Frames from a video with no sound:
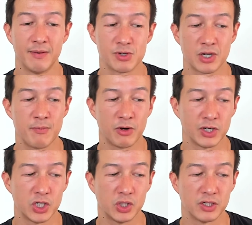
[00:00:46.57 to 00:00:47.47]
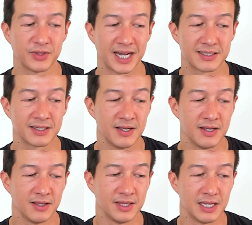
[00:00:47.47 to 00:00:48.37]
So I'm not really sure if that's
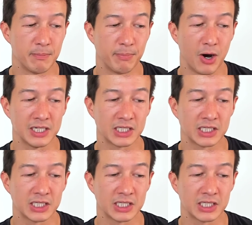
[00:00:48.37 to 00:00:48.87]
the body